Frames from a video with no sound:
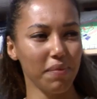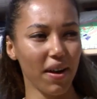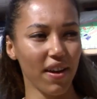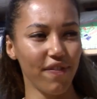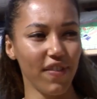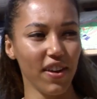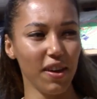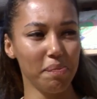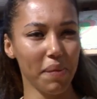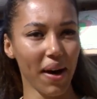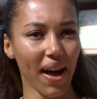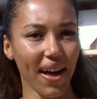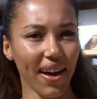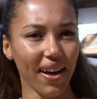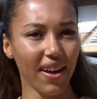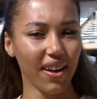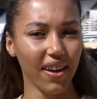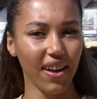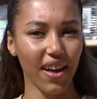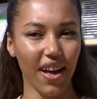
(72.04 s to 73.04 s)
my feet
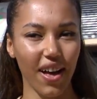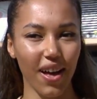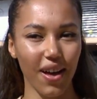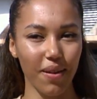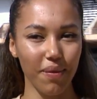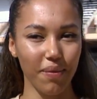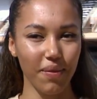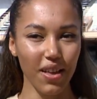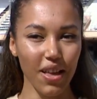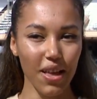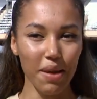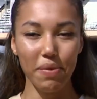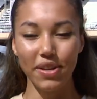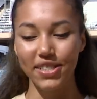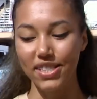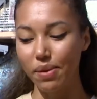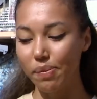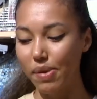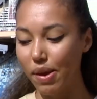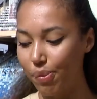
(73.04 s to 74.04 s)
back. But
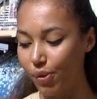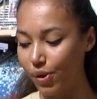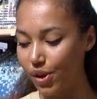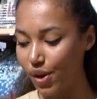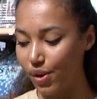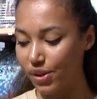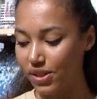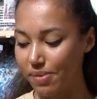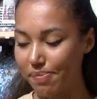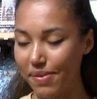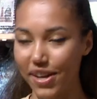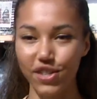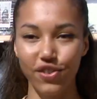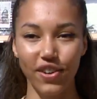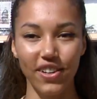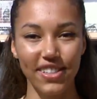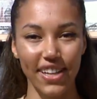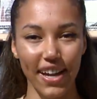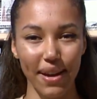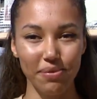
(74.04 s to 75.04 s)
some people use the
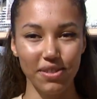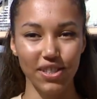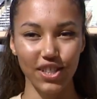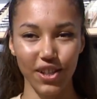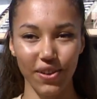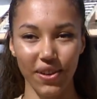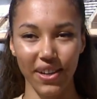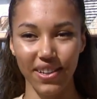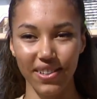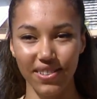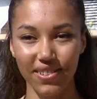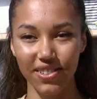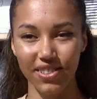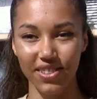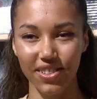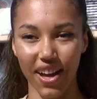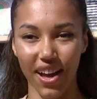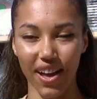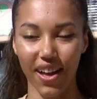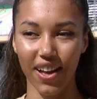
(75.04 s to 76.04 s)
measuring tape to do it.
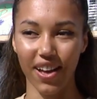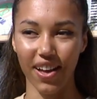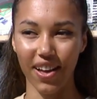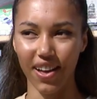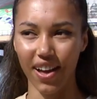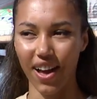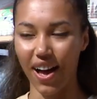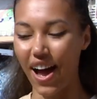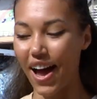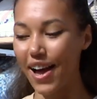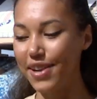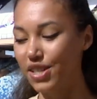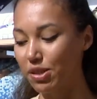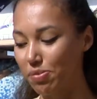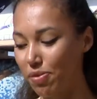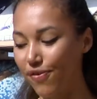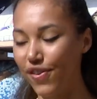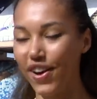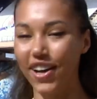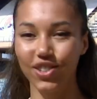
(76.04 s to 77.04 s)
I just
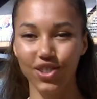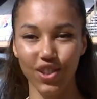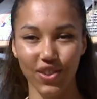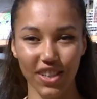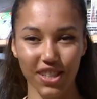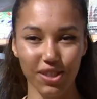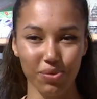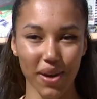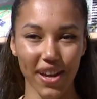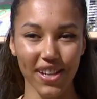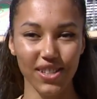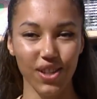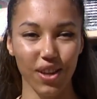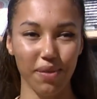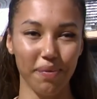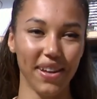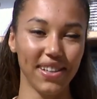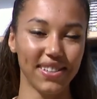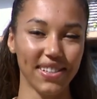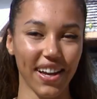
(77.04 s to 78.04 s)
prefer to do it this way, so
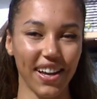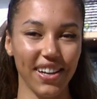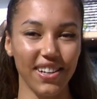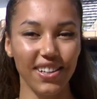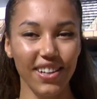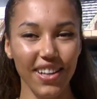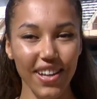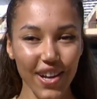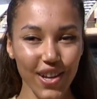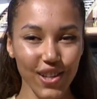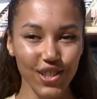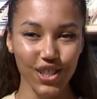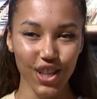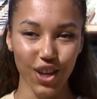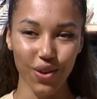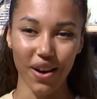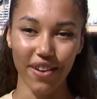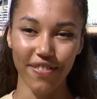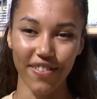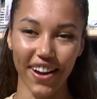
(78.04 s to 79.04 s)
it means I can do
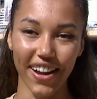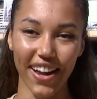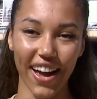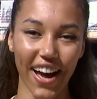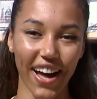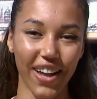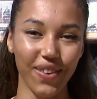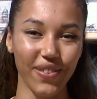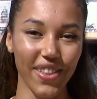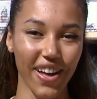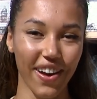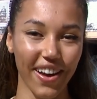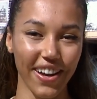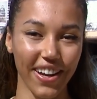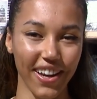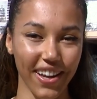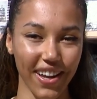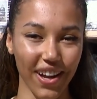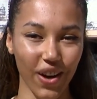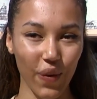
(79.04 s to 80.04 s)
it wherever I can without
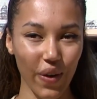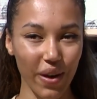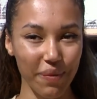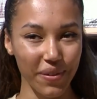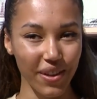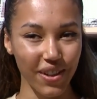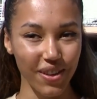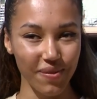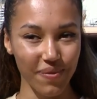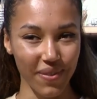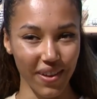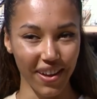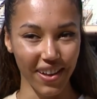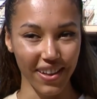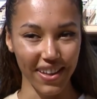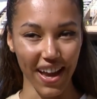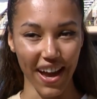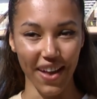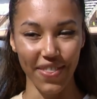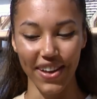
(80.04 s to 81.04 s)
any equipment.
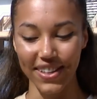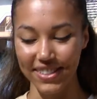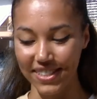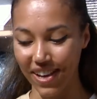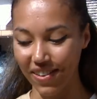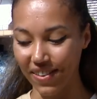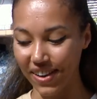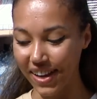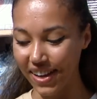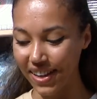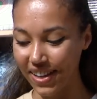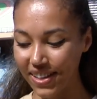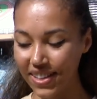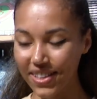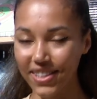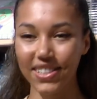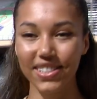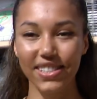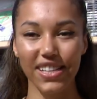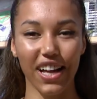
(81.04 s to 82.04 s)
But yeah, that's how I
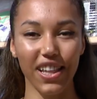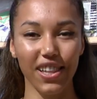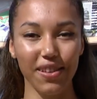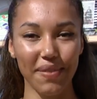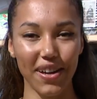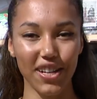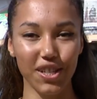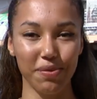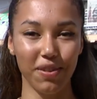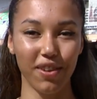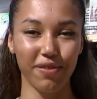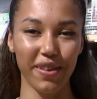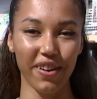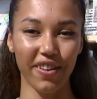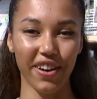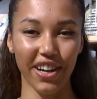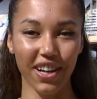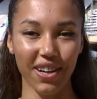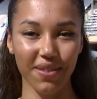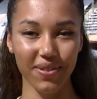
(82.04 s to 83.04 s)
start the measurement of my
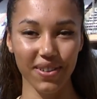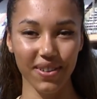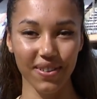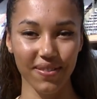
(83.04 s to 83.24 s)
run-up.